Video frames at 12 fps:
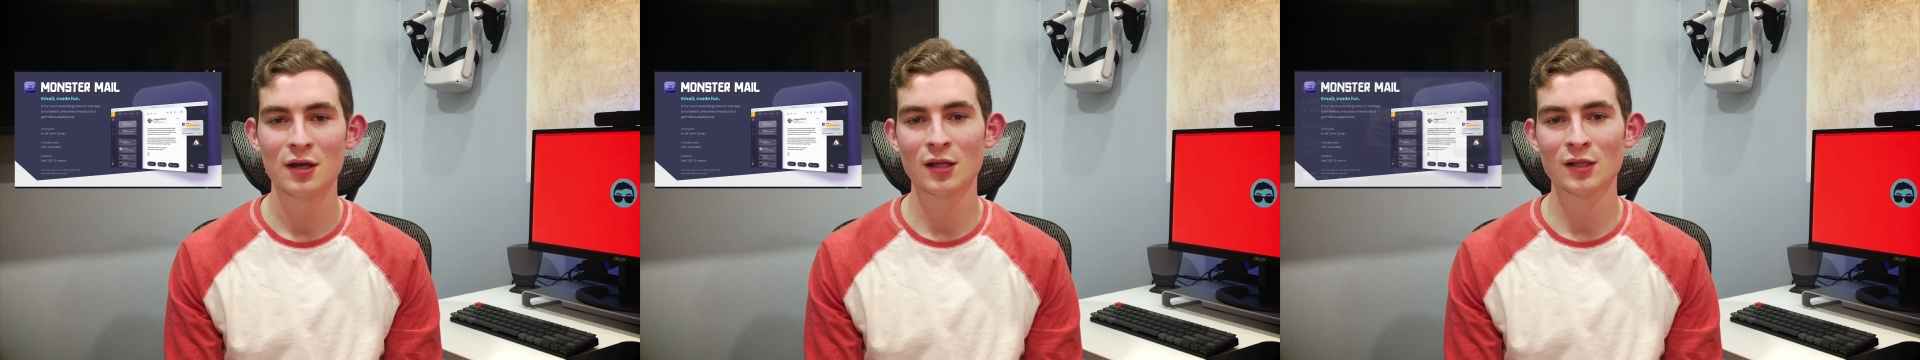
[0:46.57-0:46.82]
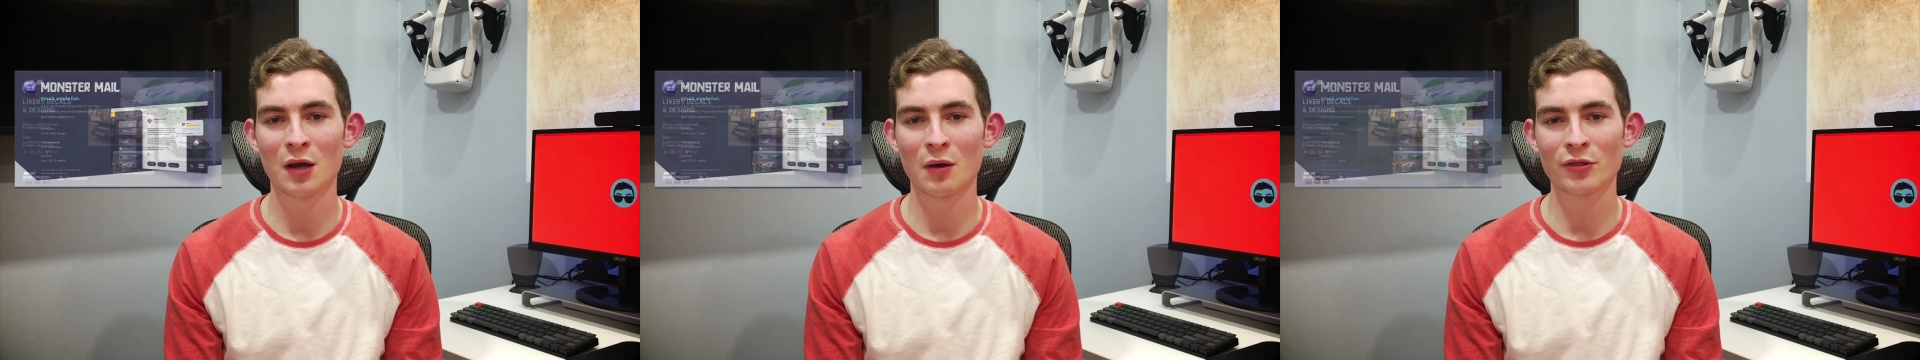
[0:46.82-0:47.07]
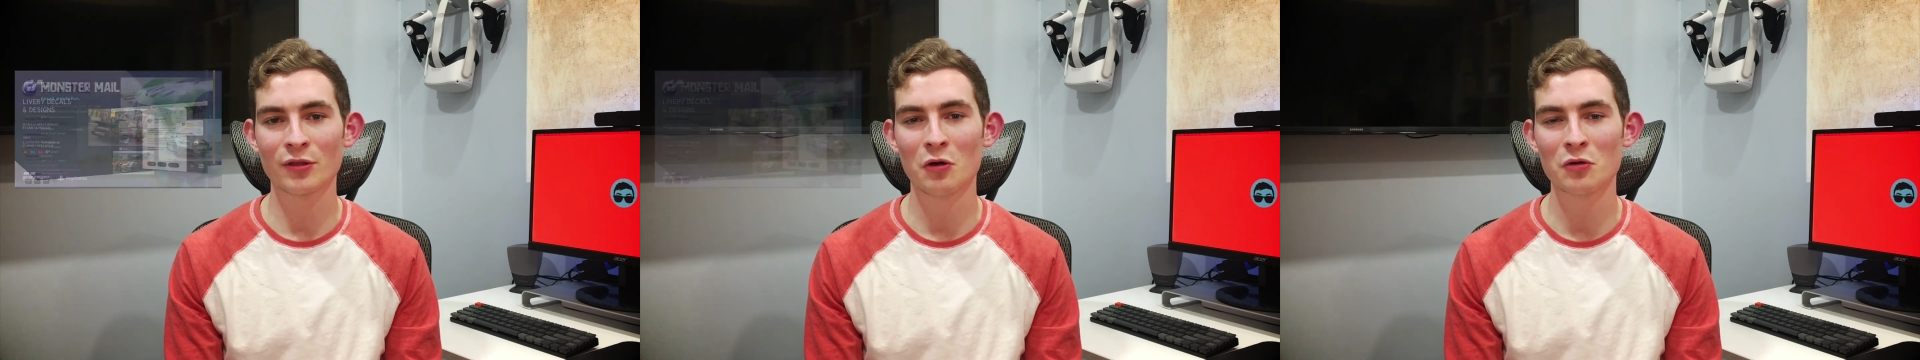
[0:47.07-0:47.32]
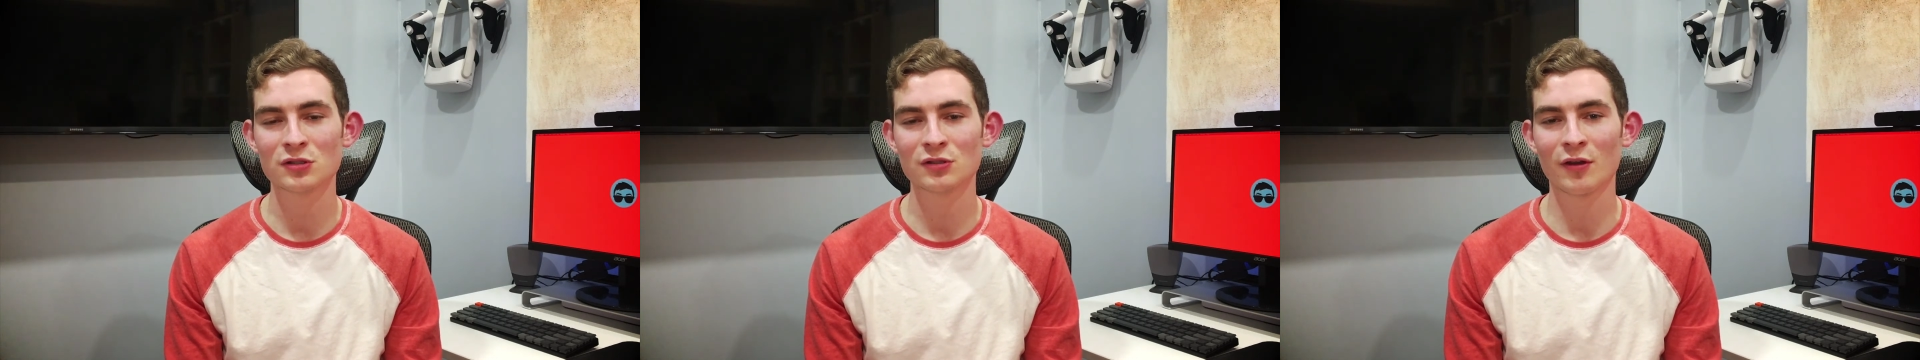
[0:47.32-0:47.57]
along with a
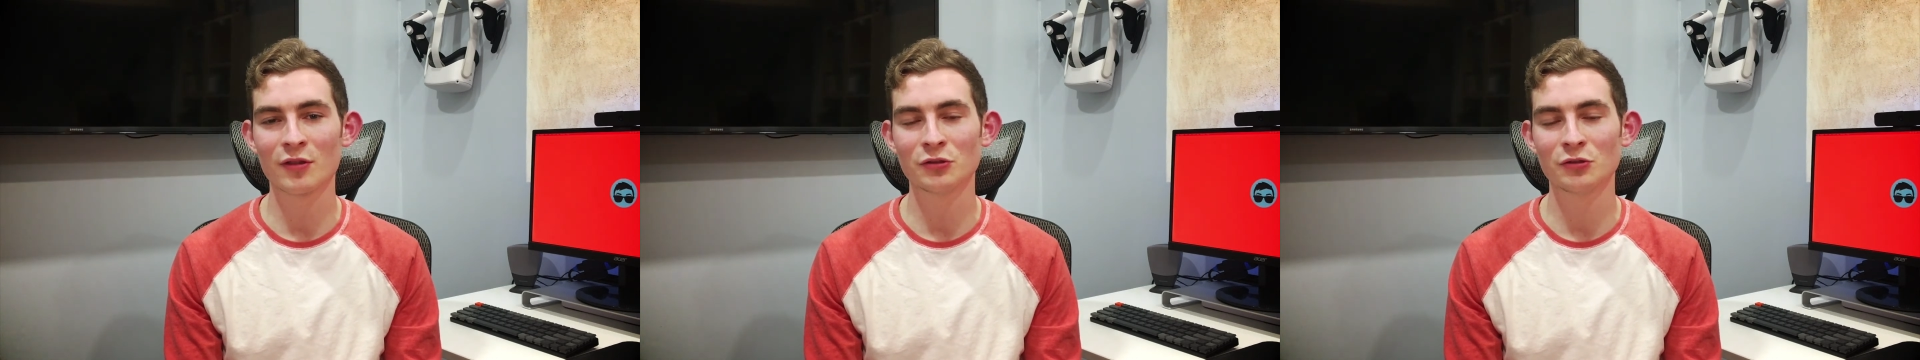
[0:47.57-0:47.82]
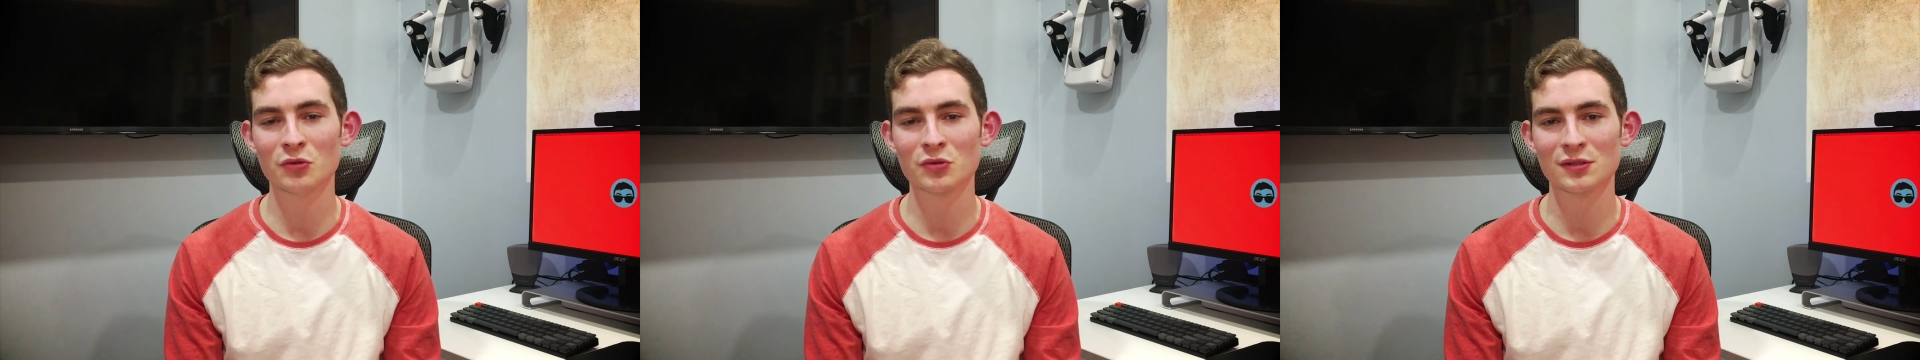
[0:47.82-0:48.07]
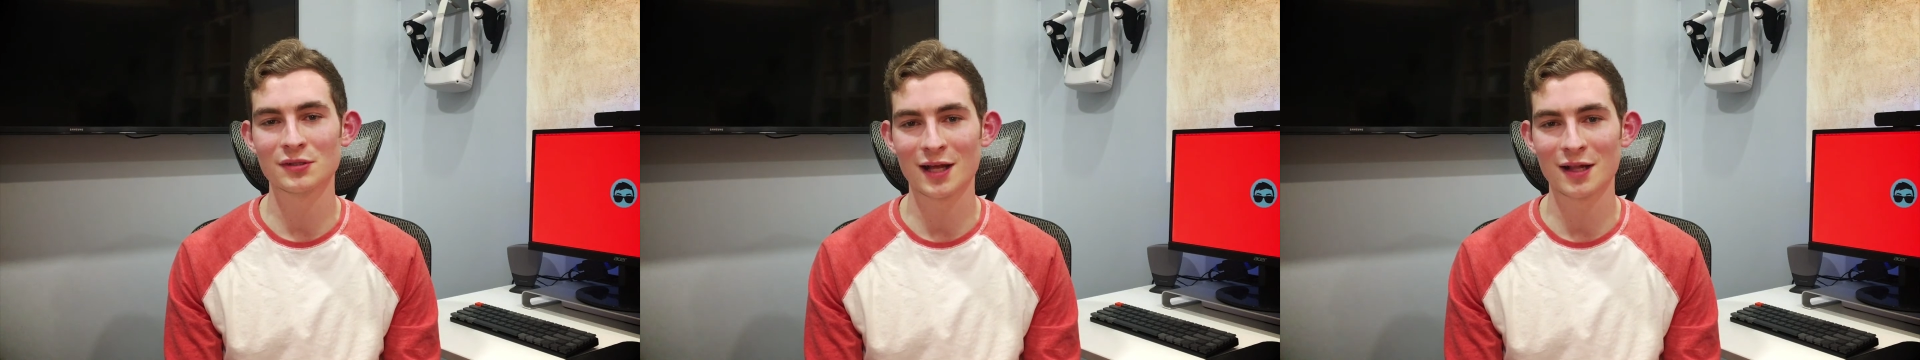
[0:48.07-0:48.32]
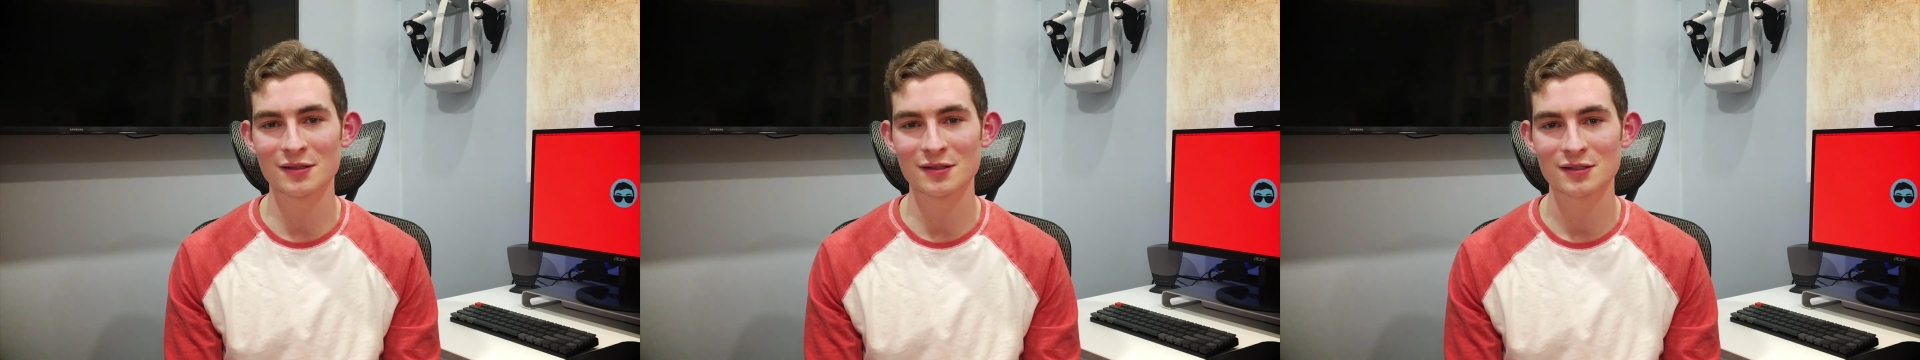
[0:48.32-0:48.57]
host of other tools and
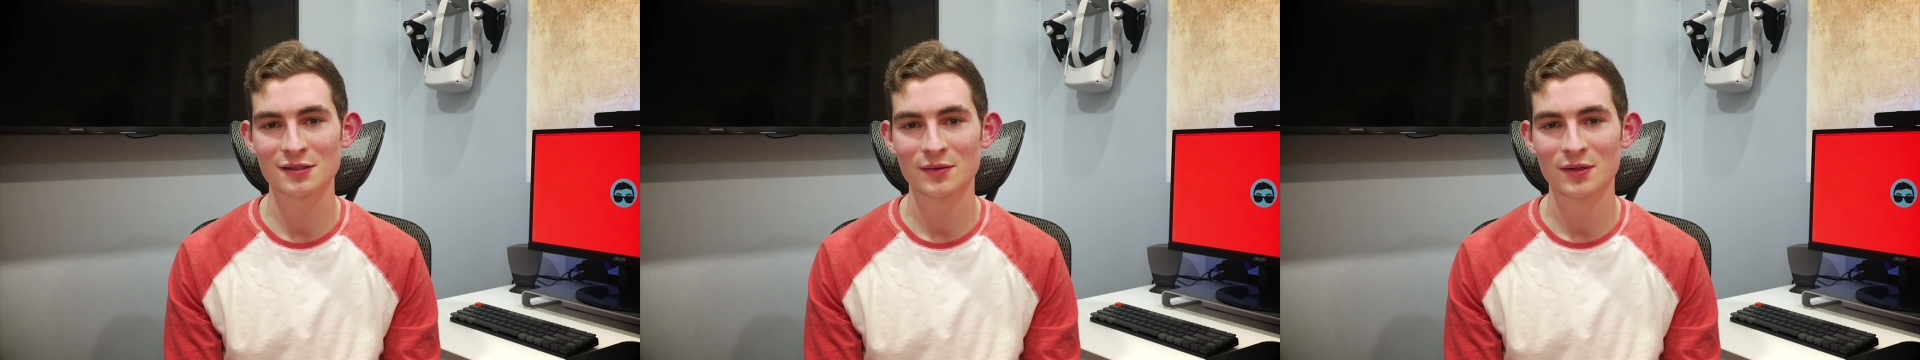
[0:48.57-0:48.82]
talents.